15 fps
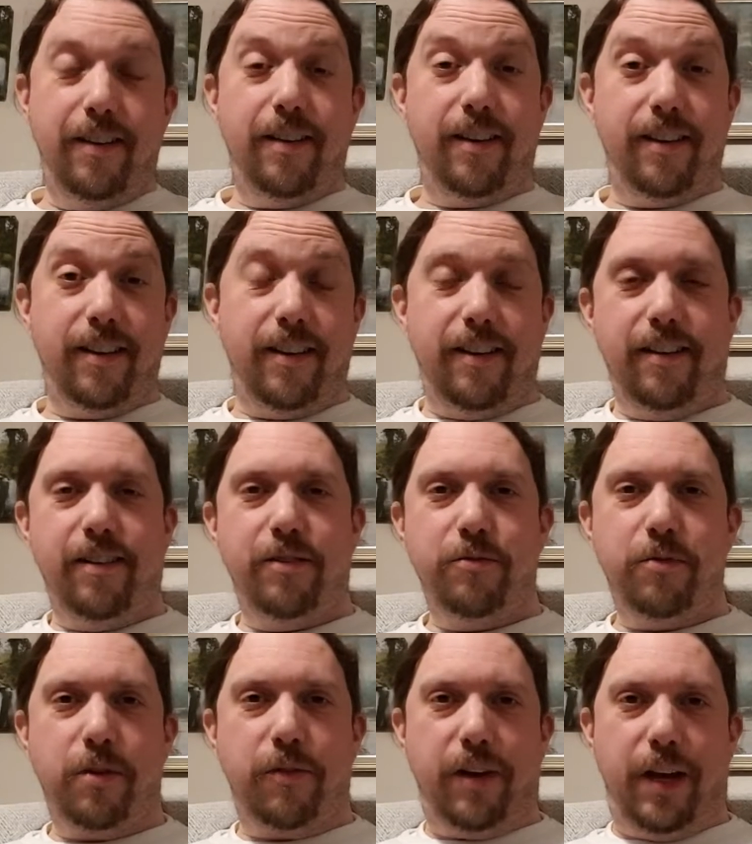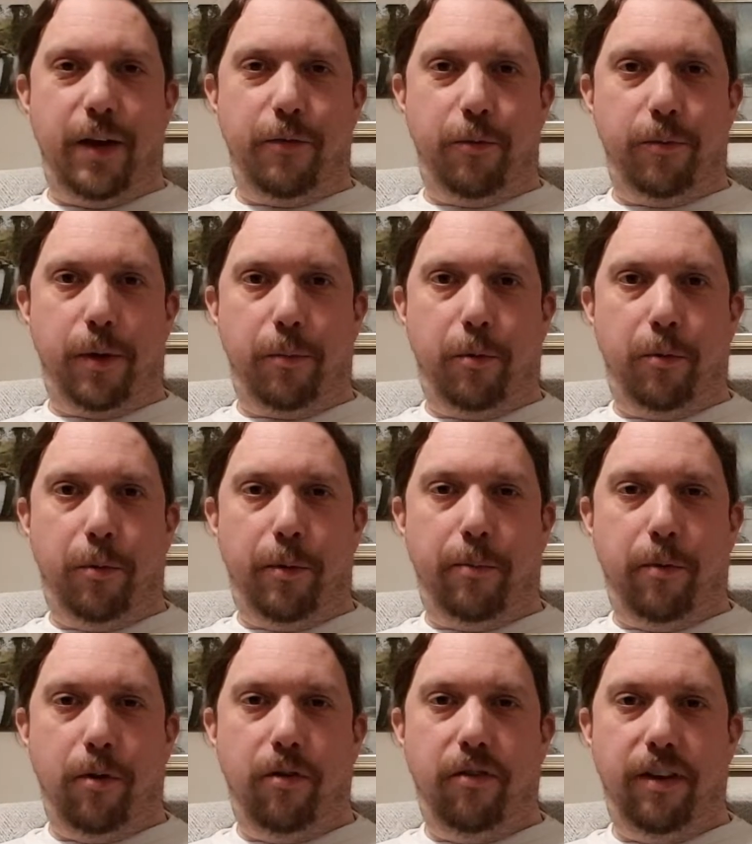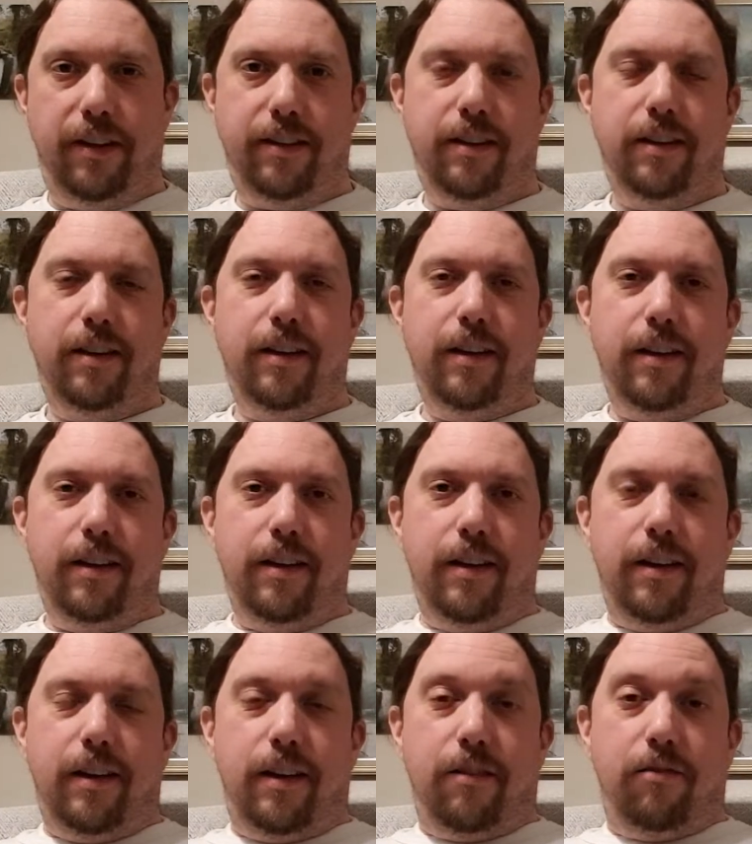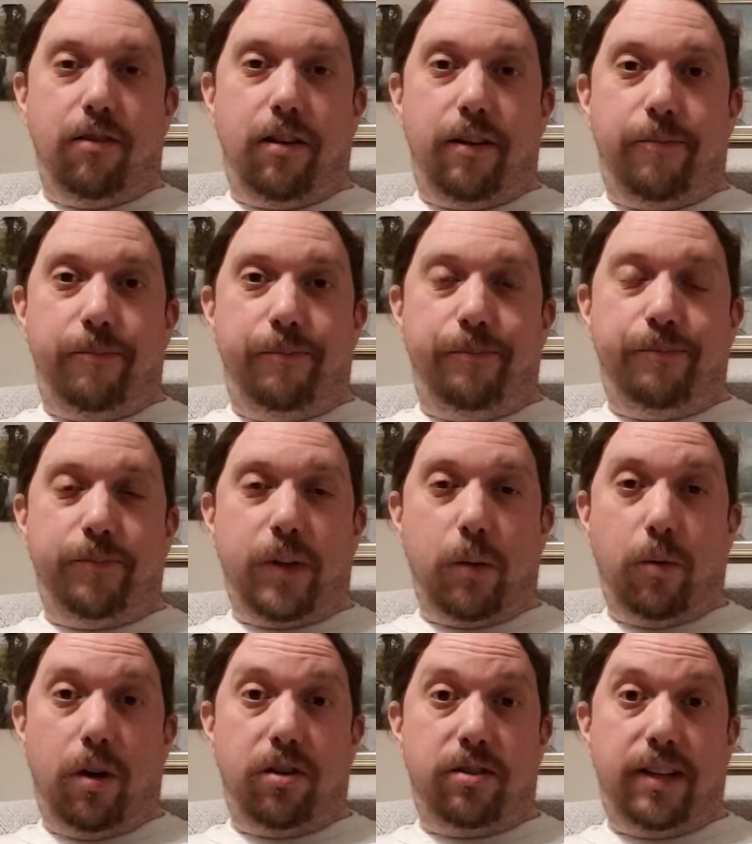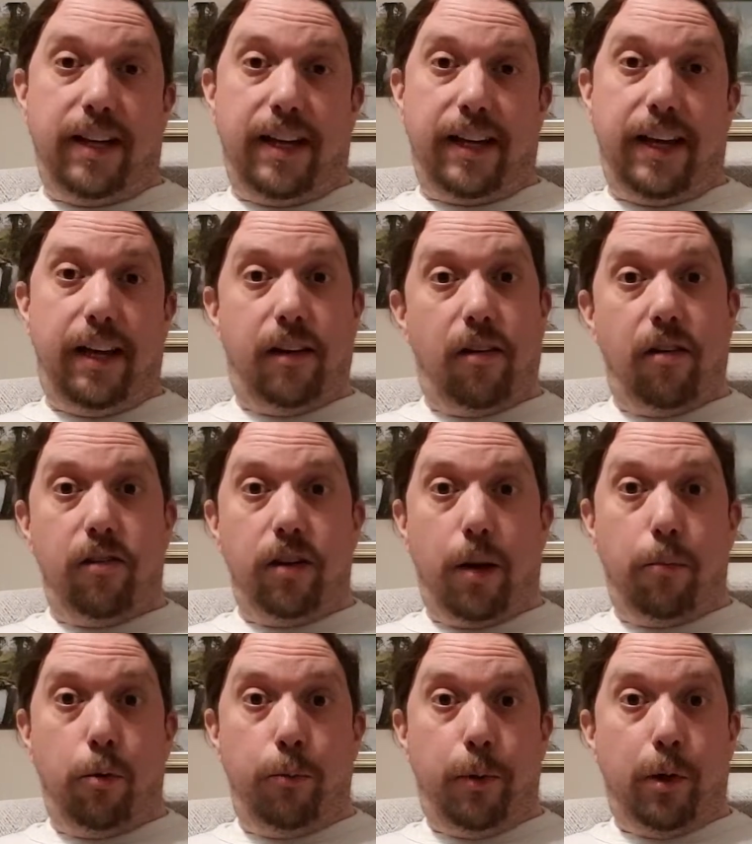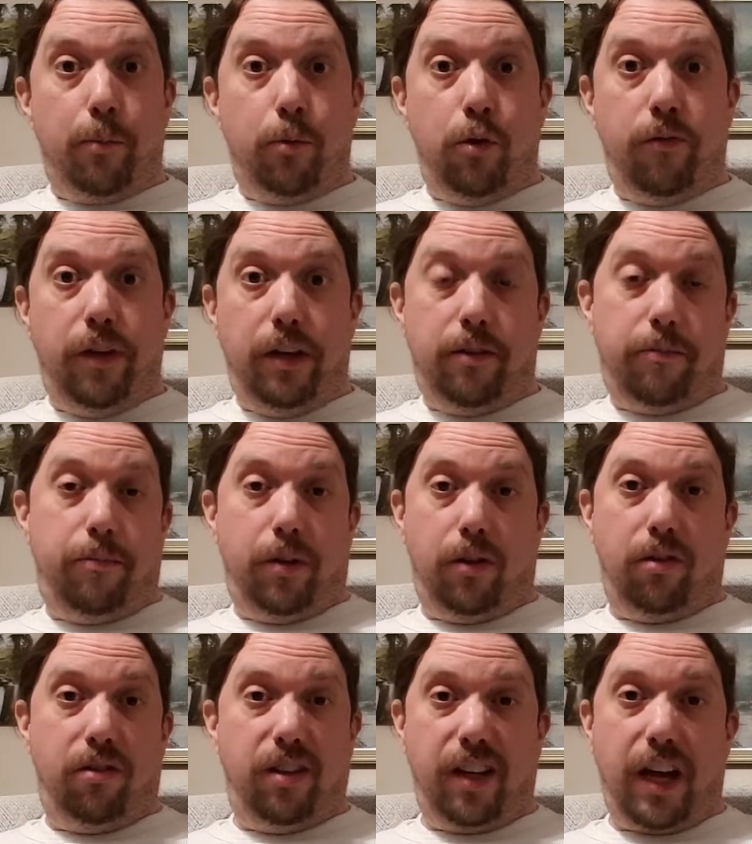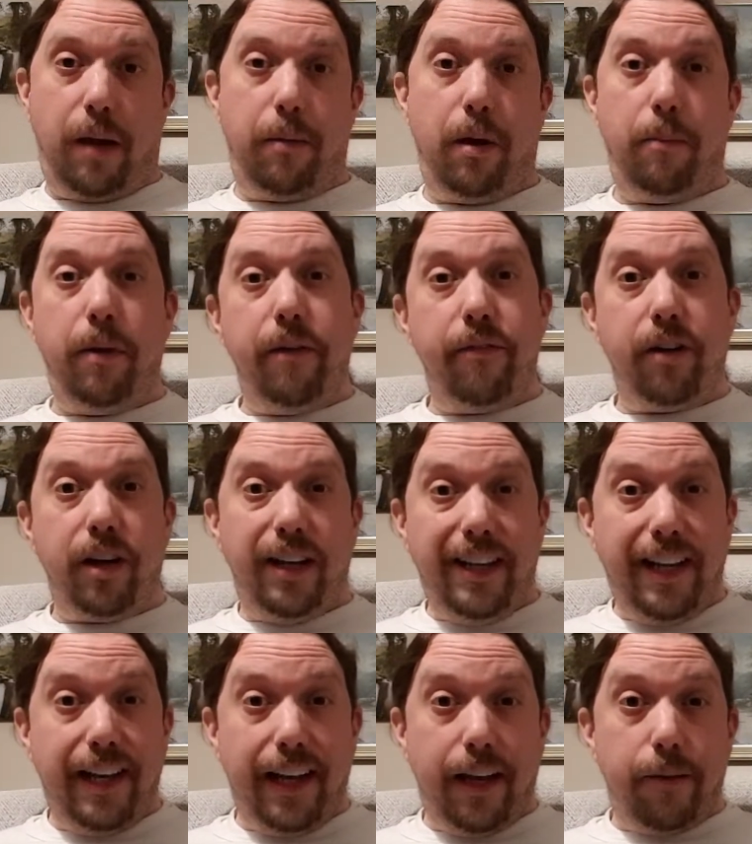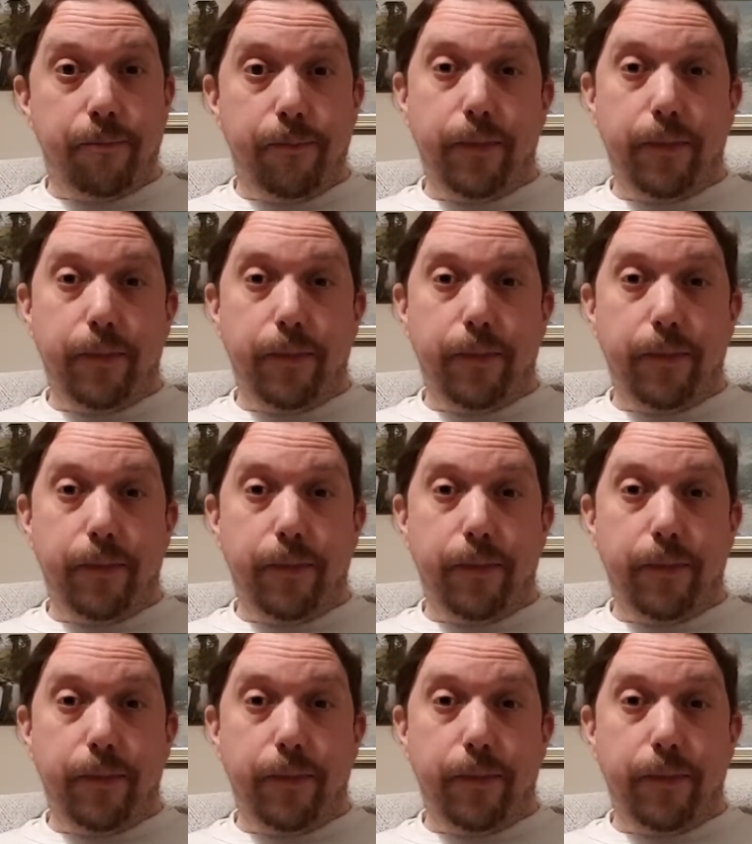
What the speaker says: Hi there, Trevor here from Double Wheel Movies. Right, well I'll say that again, Double Wheel Movies, because they came out a bit funny, didn't it?